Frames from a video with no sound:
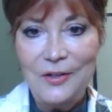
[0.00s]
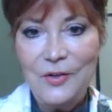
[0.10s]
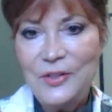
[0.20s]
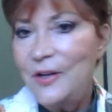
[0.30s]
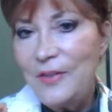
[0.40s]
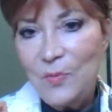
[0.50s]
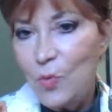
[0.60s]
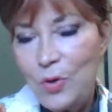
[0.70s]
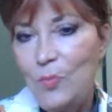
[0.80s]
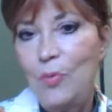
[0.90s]
And there's nothing
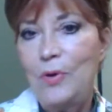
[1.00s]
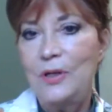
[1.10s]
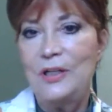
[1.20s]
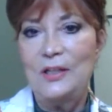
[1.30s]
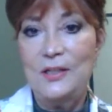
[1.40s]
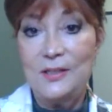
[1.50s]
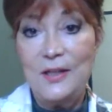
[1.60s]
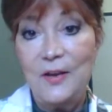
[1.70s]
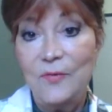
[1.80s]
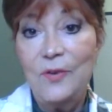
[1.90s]
more important in this
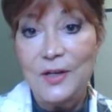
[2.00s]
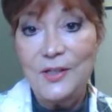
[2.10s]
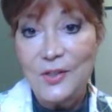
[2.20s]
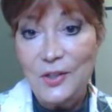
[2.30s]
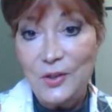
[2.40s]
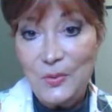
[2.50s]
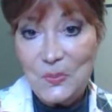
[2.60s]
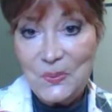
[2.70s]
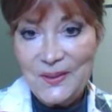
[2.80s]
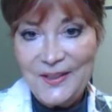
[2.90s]
life for us to
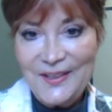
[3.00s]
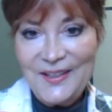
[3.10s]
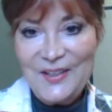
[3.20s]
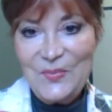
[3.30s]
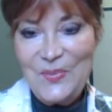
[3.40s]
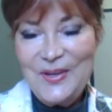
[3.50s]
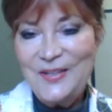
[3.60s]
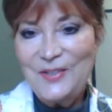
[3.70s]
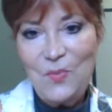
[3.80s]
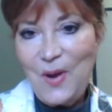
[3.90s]
do.
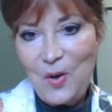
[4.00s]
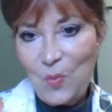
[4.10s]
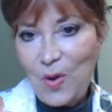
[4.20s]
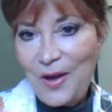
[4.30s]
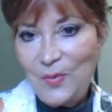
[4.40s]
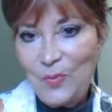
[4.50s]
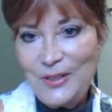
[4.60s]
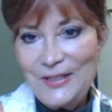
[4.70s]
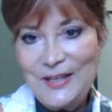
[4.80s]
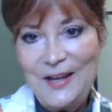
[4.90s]
Because no matter what,
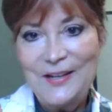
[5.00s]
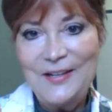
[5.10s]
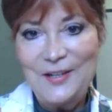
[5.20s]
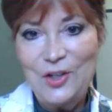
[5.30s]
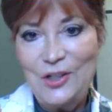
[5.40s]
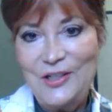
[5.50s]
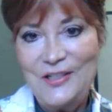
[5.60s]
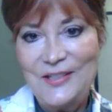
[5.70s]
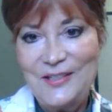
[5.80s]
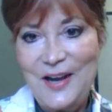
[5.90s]
once that connection
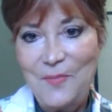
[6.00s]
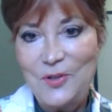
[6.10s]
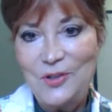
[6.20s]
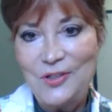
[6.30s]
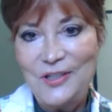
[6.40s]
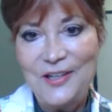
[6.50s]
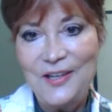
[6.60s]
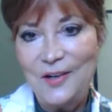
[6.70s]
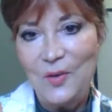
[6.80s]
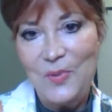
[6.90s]
is established, it
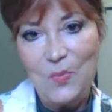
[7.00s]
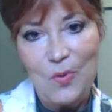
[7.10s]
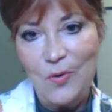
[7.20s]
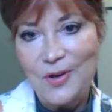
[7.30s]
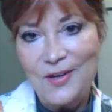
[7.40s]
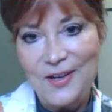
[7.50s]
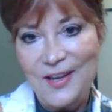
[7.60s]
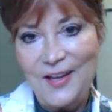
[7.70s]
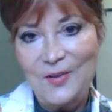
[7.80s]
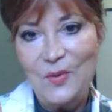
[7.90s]
cannot be broken
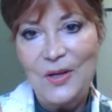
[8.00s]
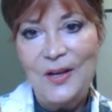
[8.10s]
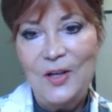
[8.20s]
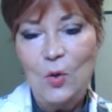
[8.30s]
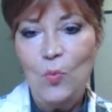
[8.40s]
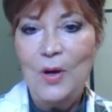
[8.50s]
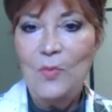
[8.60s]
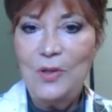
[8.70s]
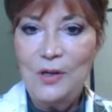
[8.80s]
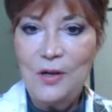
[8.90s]
again. You're
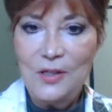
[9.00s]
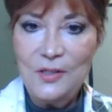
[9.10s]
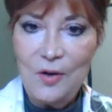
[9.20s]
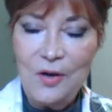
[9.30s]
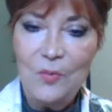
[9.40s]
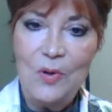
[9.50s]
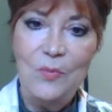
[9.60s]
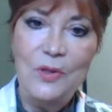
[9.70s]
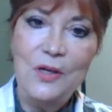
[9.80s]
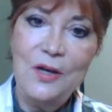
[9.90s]
one with God's heart, one
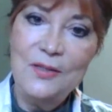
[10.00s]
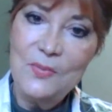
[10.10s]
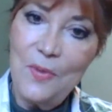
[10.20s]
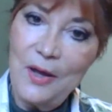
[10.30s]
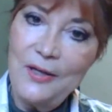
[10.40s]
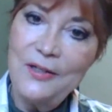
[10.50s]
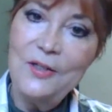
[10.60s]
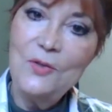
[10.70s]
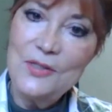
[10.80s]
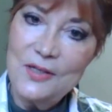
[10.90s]
with God's mind,
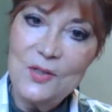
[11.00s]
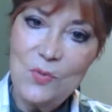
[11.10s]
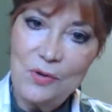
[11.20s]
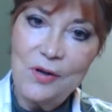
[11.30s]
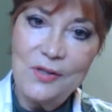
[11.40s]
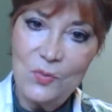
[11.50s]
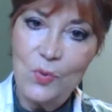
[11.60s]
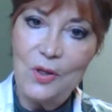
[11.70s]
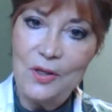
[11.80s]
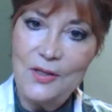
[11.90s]
and you sense what God's
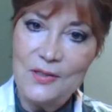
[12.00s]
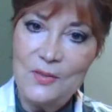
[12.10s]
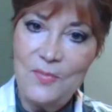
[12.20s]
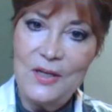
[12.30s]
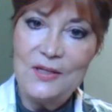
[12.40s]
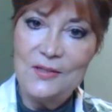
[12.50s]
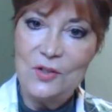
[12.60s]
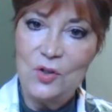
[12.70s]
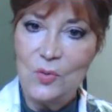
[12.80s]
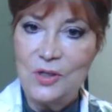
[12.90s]
will is in many
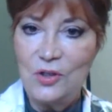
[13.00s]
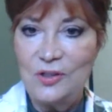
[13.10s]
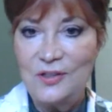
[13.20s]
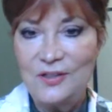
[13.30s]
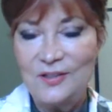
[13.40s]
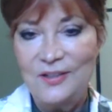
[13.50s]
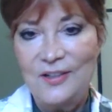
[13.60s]
situations.